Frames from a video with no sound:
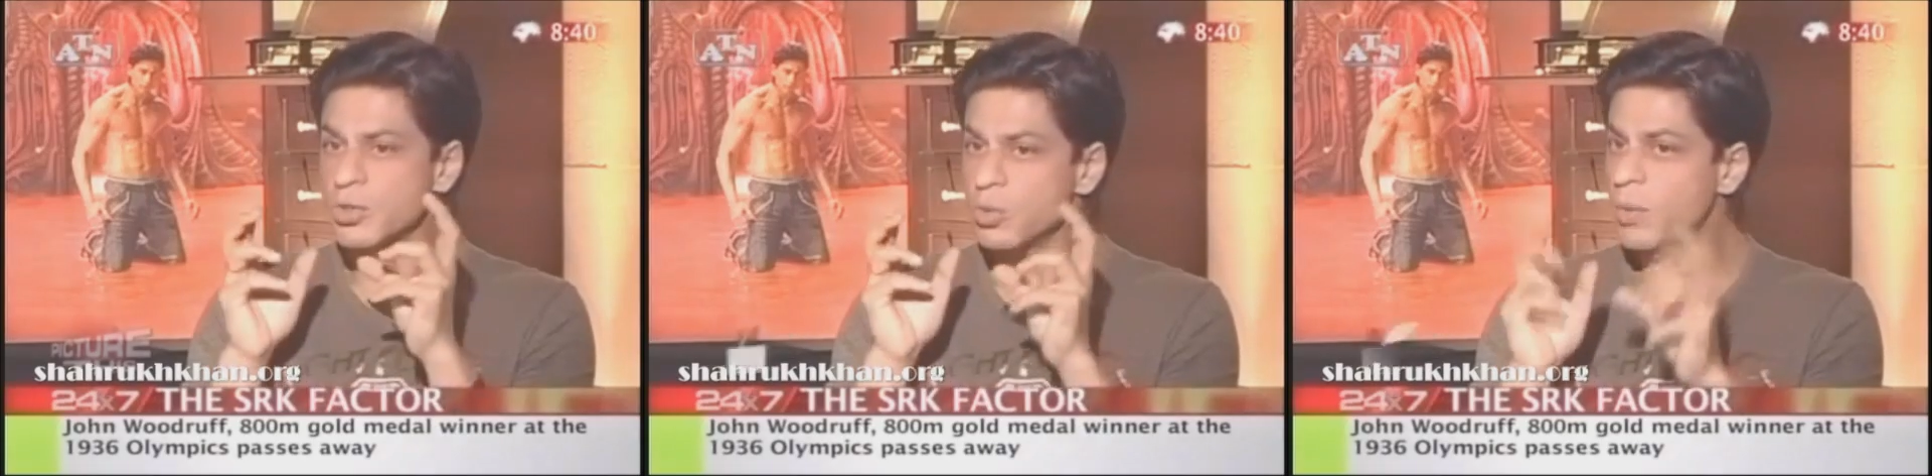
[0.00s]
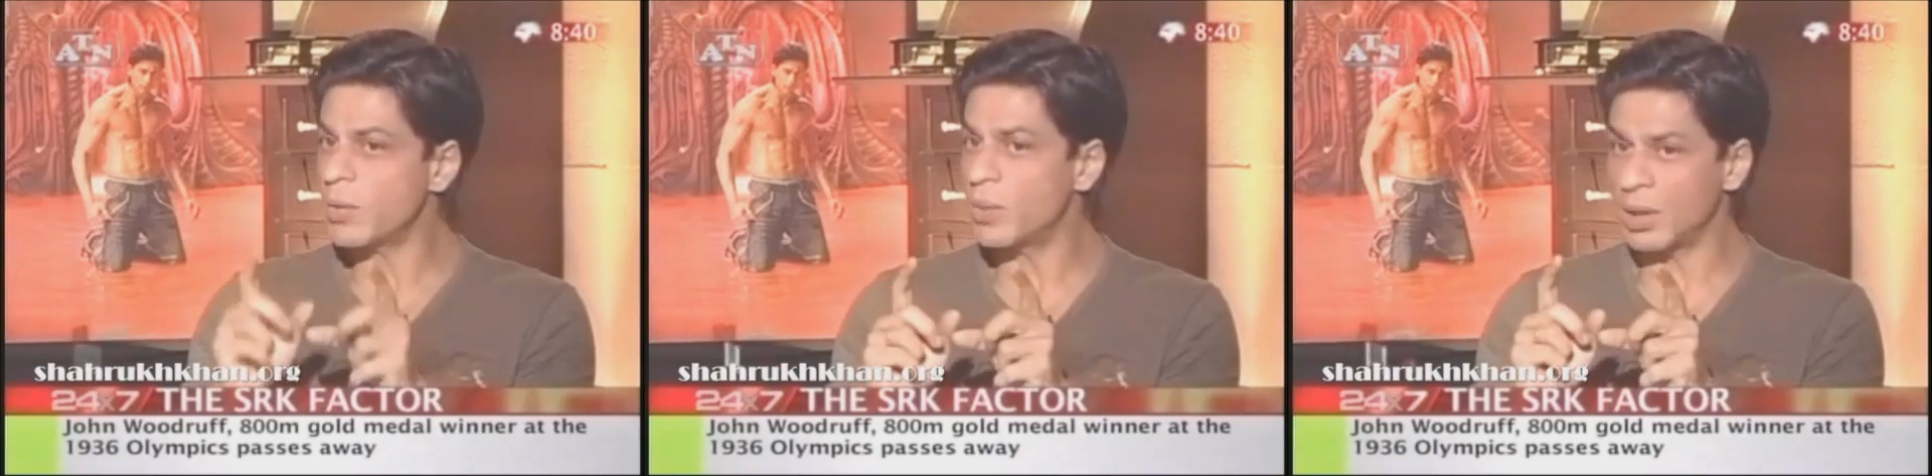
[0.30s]

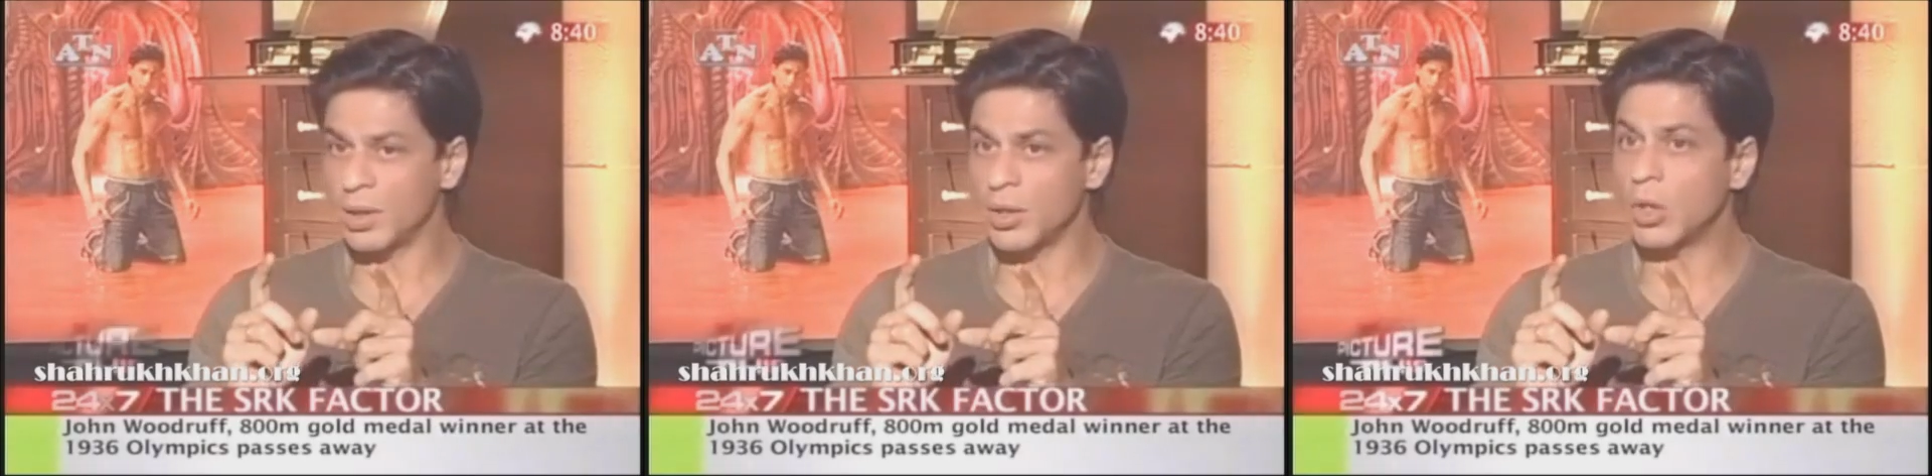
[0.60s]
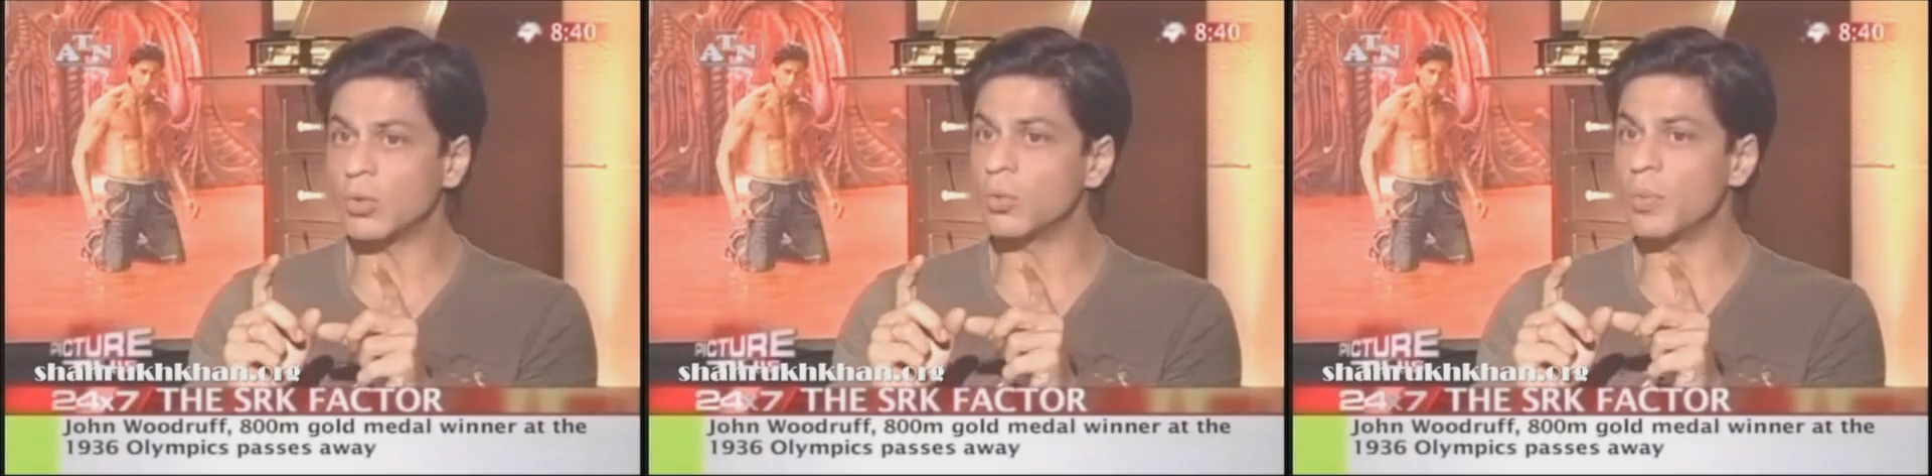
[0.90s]
Just through my
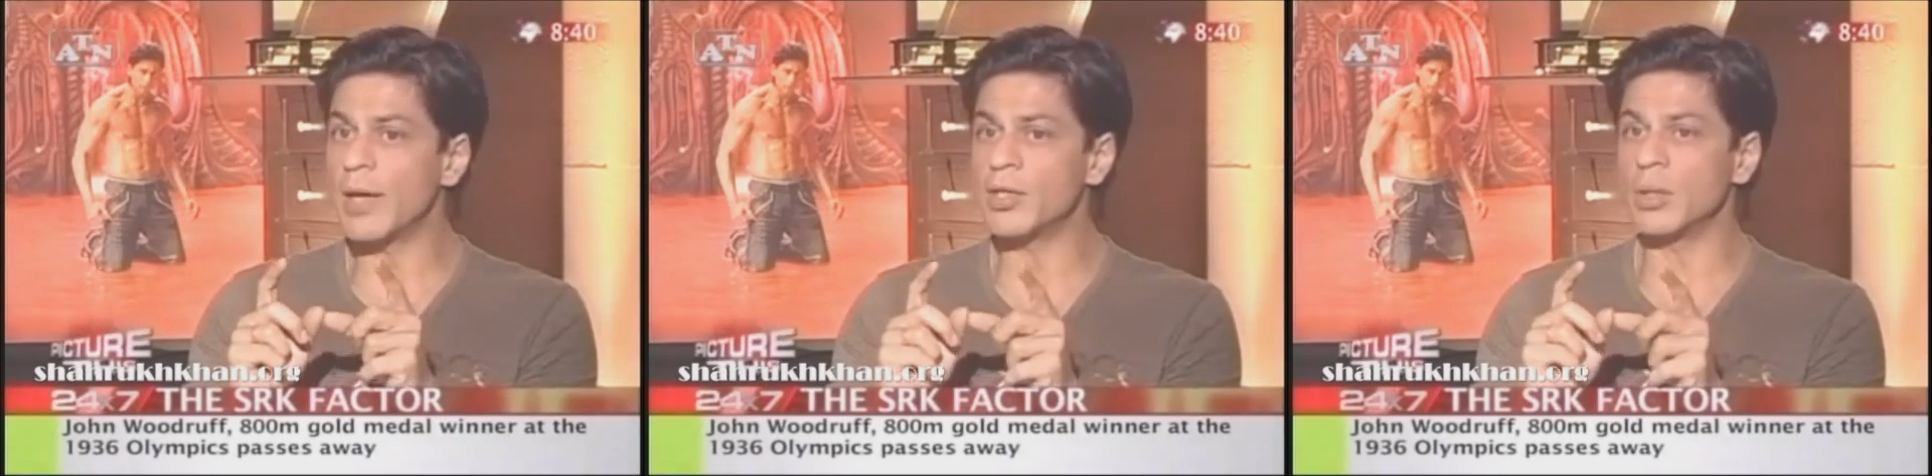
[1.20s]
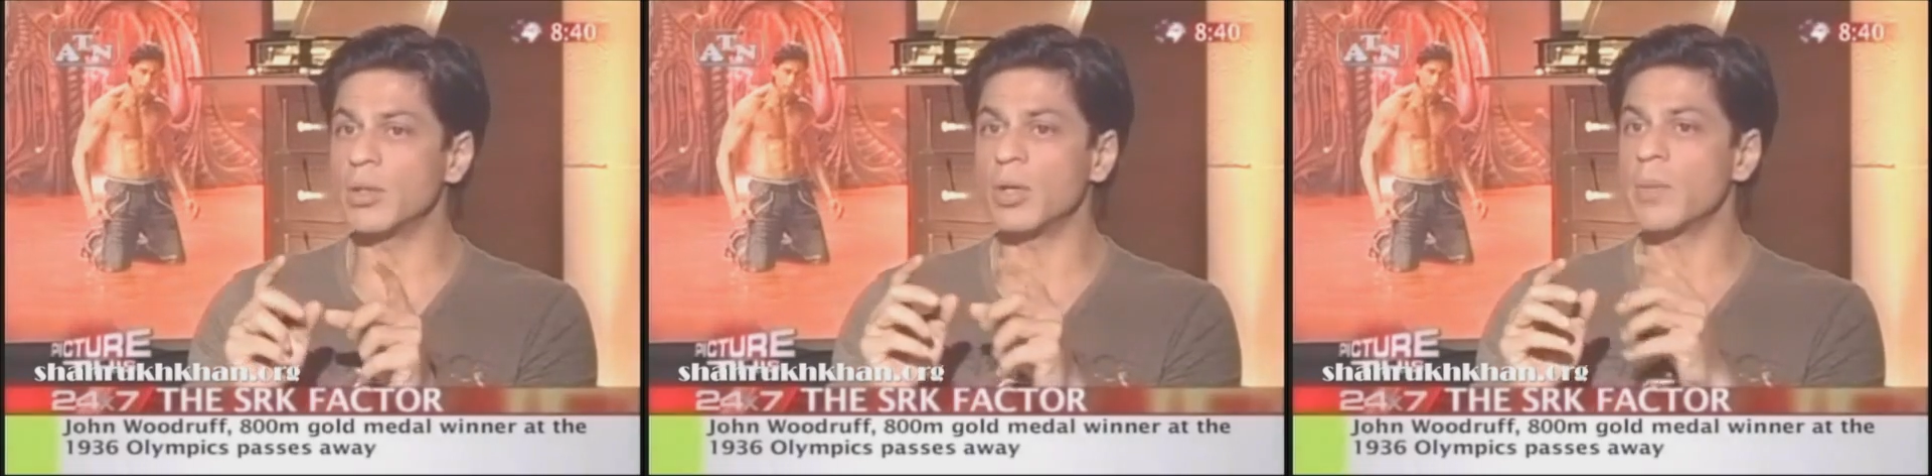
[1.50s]
work, not
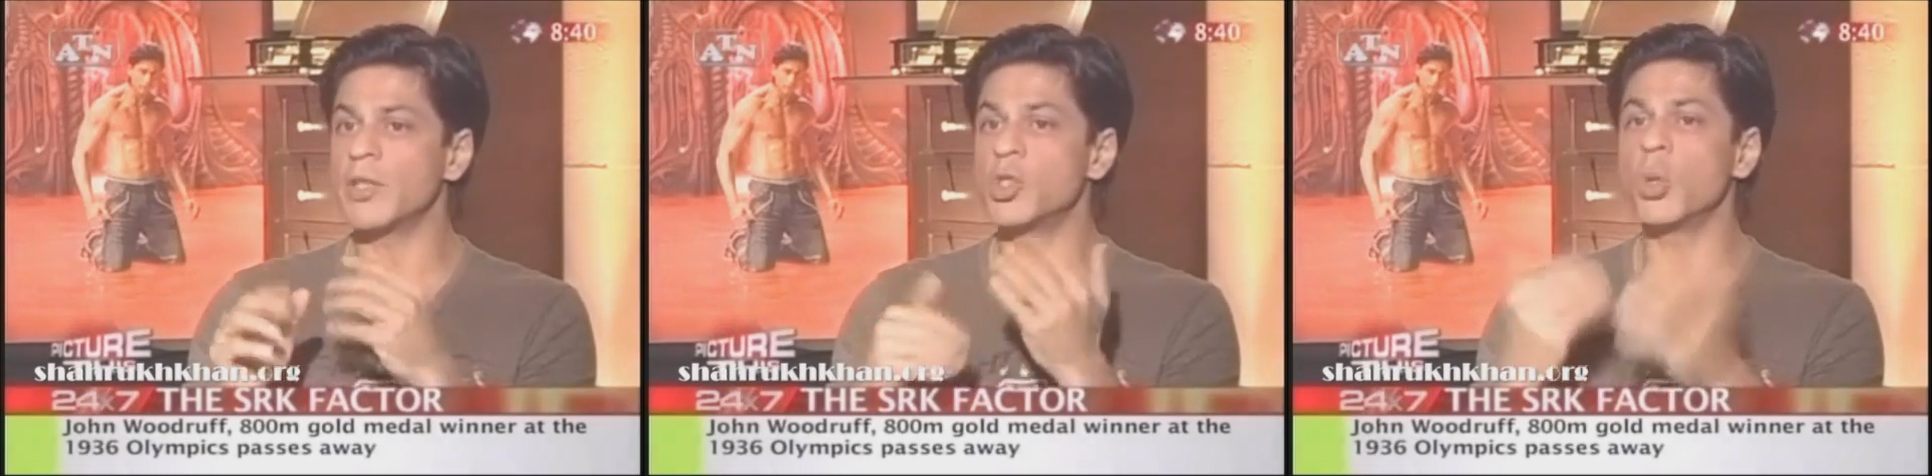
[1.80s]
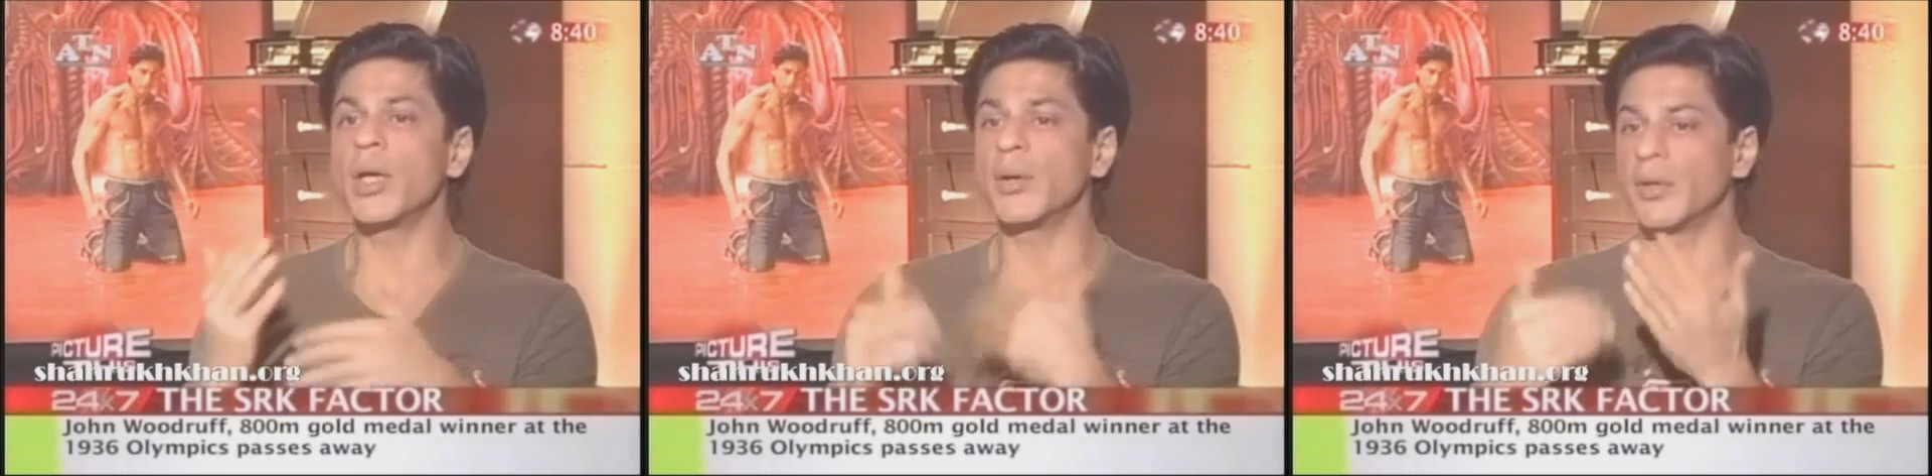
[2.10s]
by
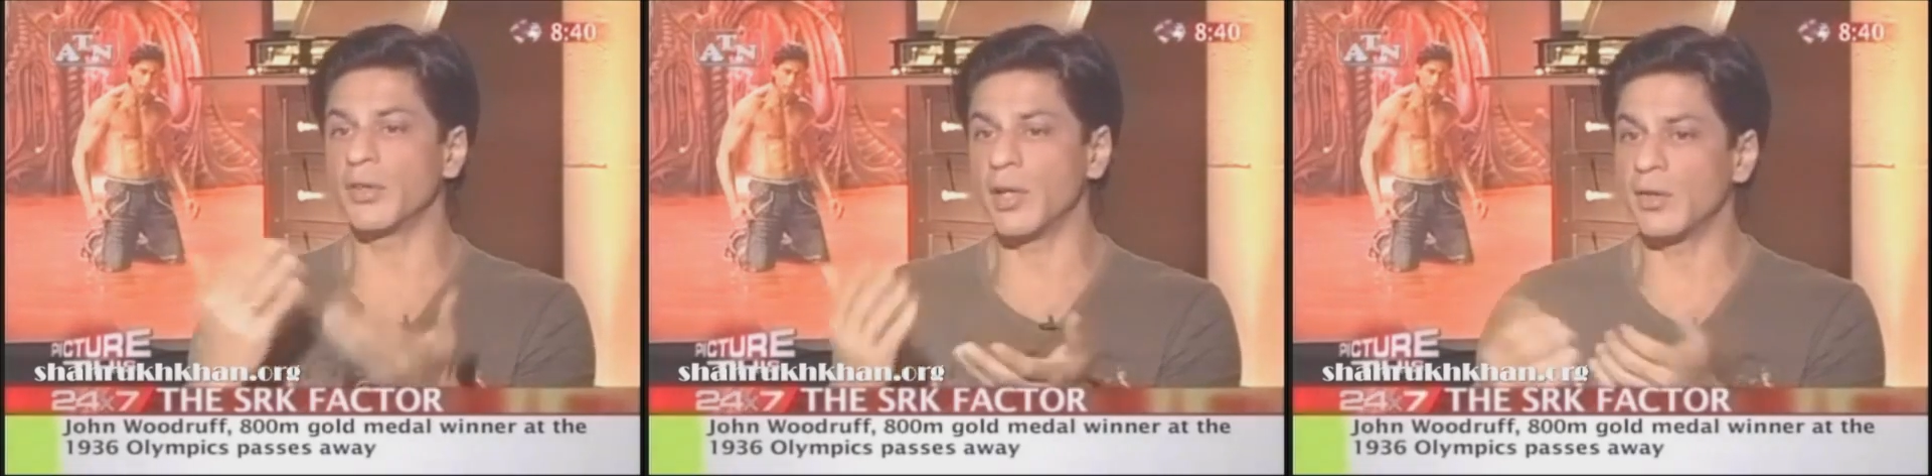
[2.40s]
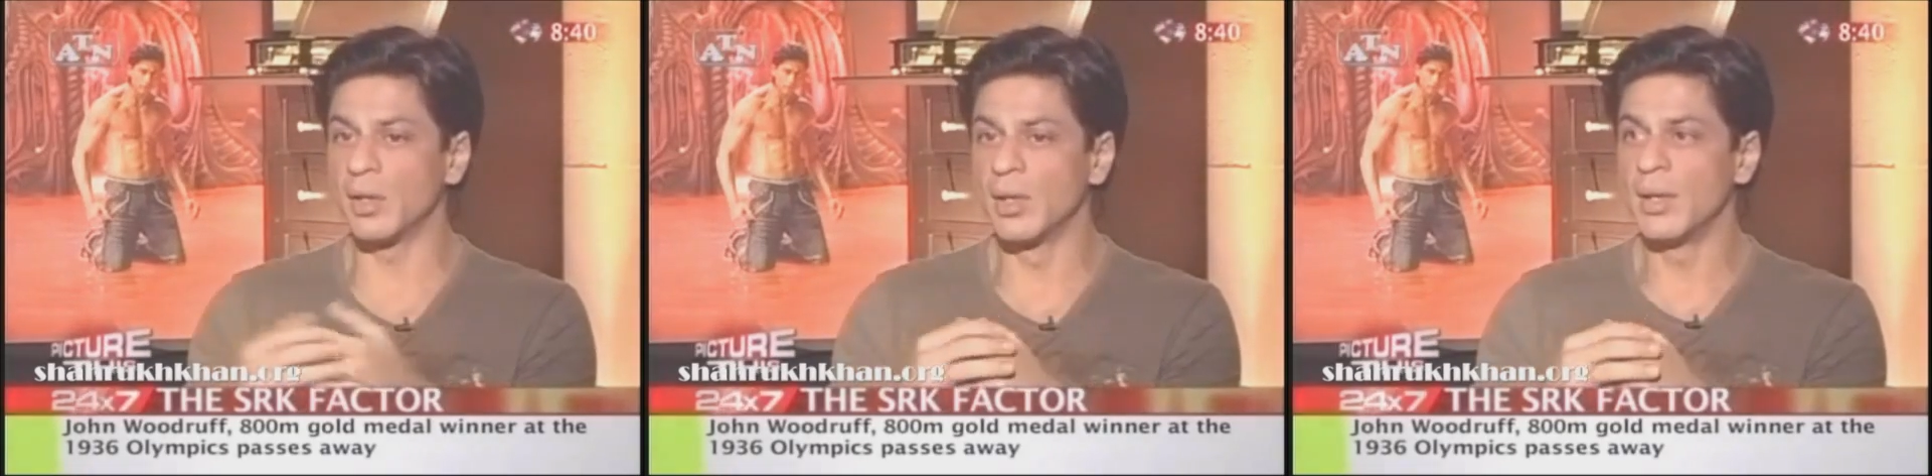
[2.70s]
joking on the
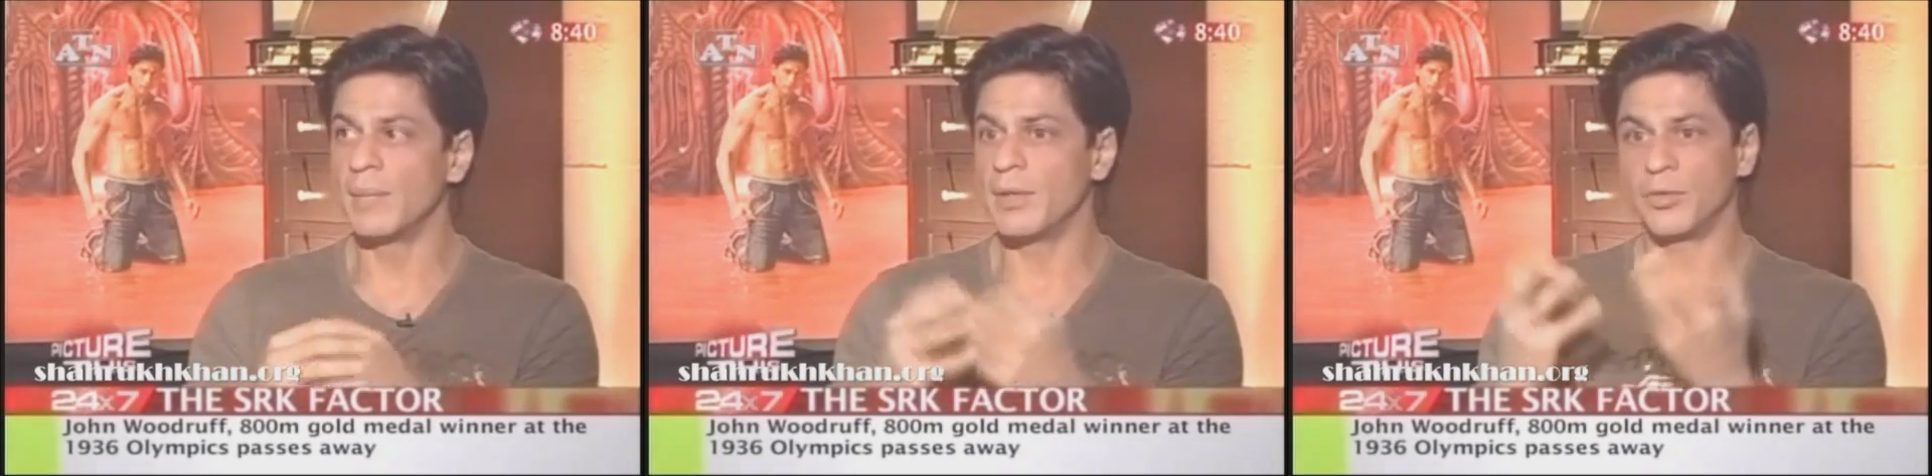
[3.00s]
sets,